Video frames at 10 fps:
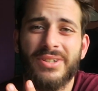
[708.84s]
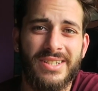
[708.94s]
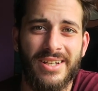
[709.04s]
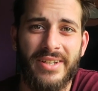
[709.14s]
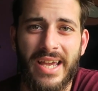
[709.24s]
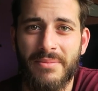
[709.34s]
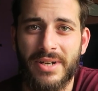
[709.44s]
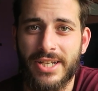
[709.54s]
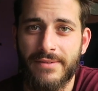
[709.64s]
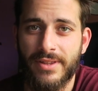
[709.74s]
going to tell you how
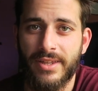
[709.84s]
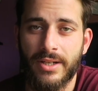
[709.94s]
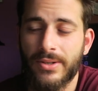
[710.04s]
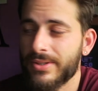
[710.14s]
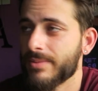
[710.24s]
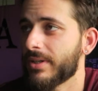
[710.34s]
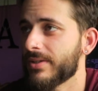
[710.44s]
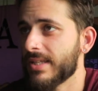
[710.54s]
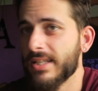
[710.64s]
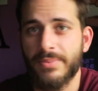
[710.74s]
much everything costs,
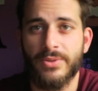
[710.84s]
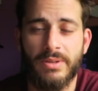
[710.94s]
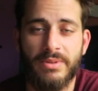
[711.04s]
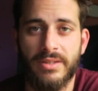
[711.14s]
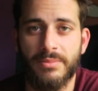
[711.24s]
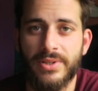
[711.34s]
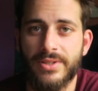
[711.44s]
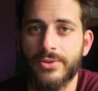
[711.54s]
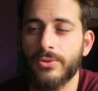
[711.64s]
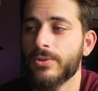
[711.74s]
because that's between me and the boys
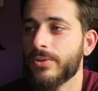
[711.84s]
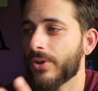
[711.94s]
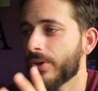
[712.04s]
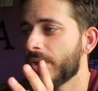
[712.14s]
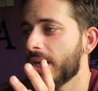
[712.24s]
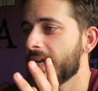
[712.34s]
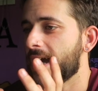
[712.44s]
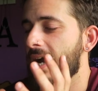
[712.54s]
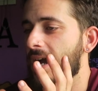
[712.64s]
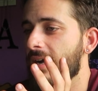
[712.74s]
at Torque Auto.
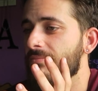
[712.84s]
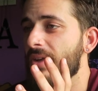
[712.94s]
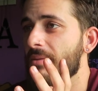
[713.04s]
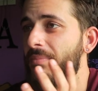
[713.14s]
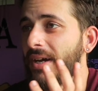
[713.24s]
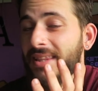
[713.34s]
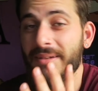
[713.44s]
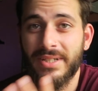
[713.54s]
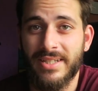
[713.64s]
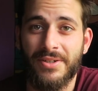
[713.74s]
But
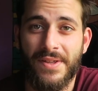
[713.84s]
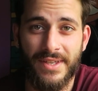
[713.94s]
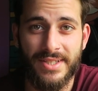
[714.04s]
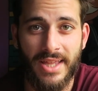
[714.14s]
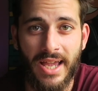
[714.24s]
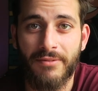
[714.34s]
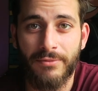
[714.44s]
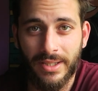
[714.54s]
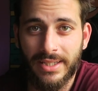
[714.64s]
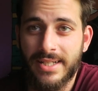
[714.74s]
let me tell you this, they have
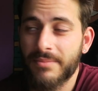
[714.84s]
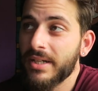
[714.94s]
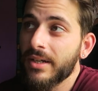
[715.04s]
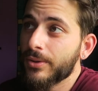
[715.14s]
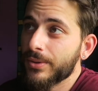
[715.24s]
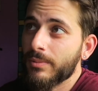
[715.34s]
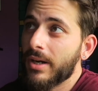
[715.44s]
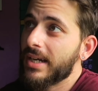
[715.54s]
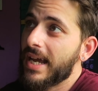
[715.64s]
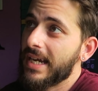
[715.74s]
really done me a good
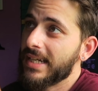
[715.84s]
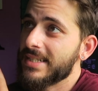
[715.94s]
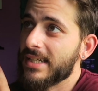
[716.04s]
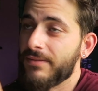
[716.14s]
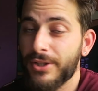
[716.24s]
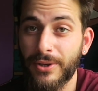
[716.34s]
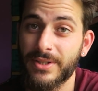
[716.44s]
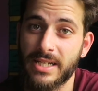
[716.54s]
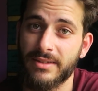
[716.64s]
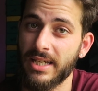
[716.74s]
one, and if you go
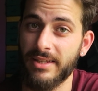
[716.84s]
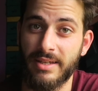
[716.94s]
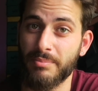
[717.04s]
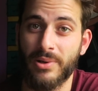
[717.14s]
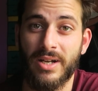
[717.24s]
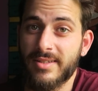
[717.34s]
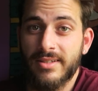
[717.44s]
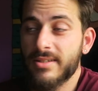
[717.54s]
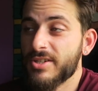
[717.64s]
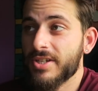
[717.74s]
down there, their
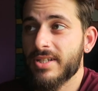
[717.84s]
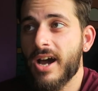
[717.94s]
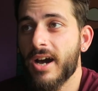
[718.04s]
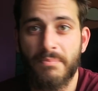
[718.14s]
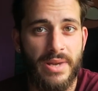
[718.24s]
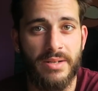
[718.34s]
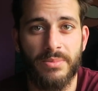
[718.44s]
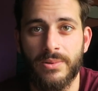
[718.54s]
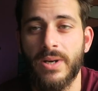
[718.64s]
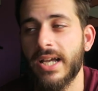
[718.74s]
prices are just
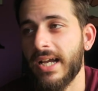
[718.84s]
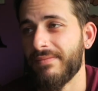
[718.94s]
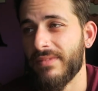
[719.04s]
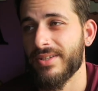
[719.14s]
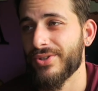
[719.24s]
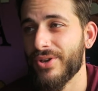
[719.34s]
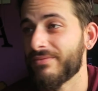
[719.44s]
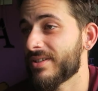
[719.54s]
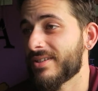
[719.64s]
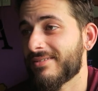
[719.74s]
unbeatable and their
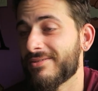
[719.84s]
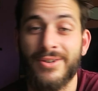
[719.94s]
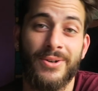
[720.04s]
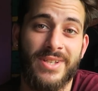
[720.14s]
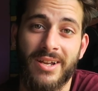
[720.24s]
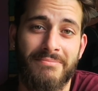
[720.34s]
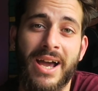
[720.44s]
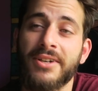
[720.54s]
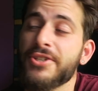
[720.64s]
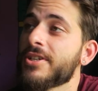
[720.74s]
service goes
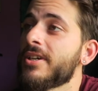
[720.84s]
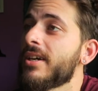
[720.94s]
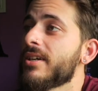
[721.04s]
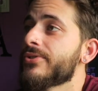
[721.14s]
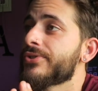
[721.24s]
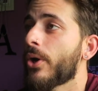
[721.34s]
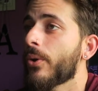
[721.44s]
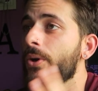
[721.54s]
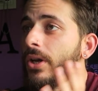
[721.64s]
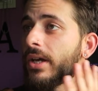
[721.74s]
unmatched. So,